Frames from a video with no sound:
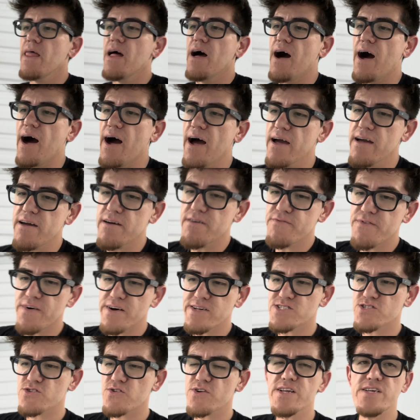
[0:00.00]
I've
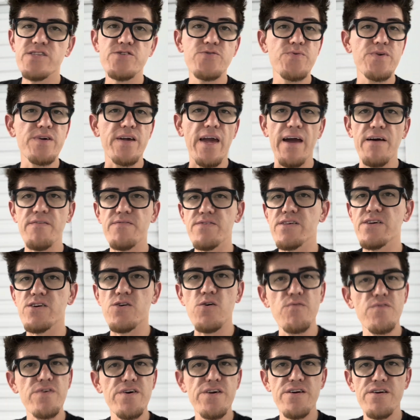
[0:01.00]
started doing everything
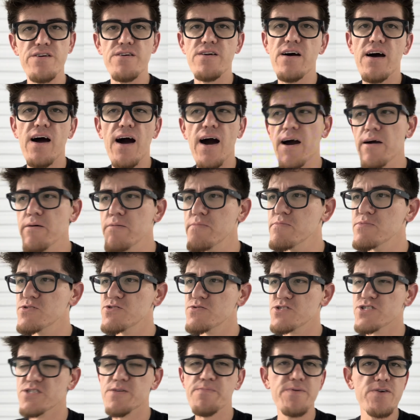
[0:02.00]
over here. I'm
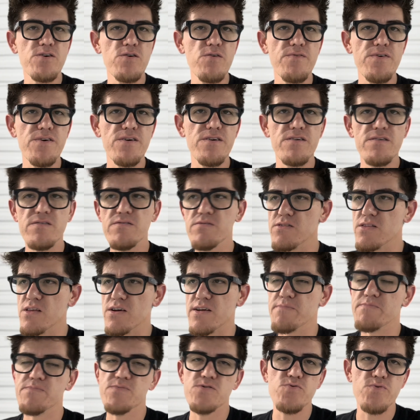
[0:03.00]
shipping over here, like
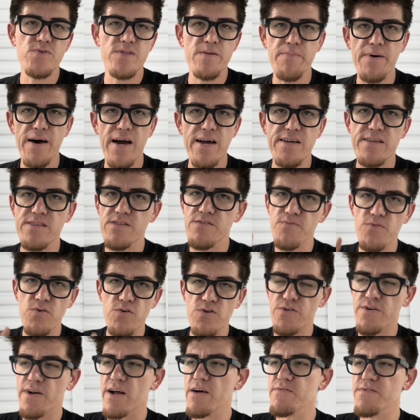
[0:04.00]
doing the packing, the
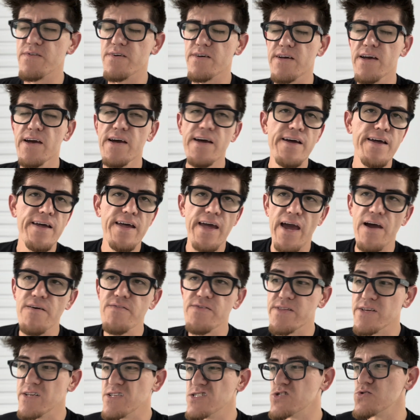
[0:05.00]
photographing,
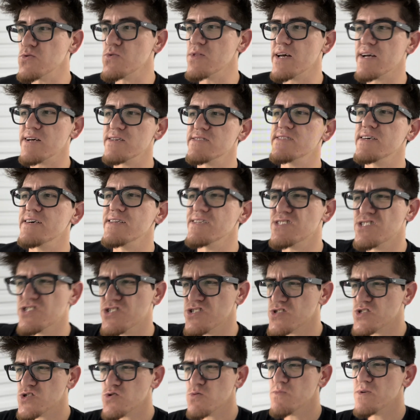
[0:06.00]
everything. So like I said, it's
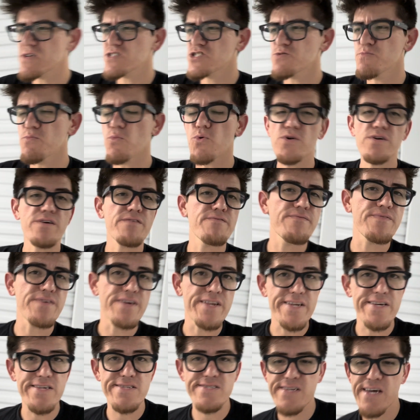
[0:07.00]
just so much more
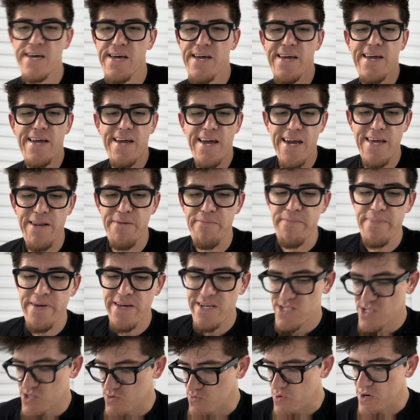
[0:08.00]
convenient, and it
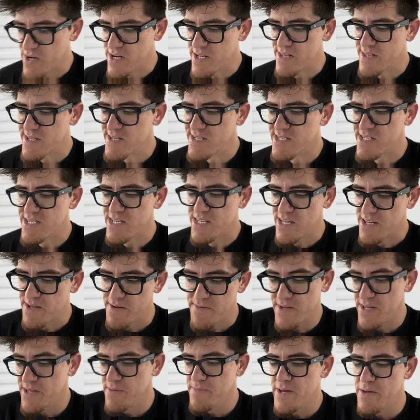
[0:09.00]
makes running this
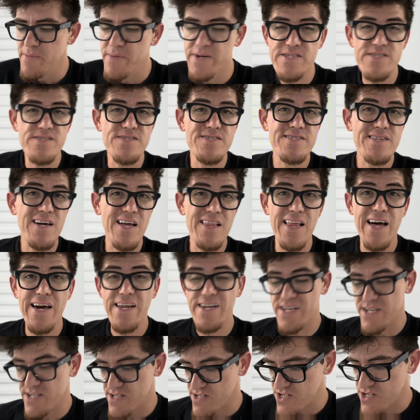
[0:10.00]
eBay business a lot
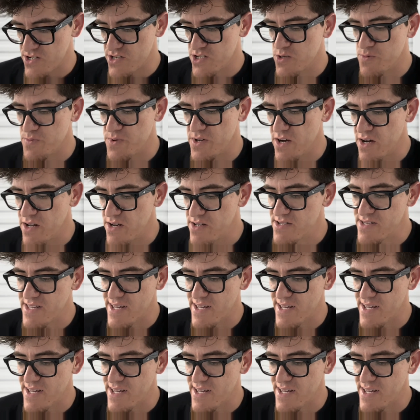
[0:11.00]
easier, to be honest.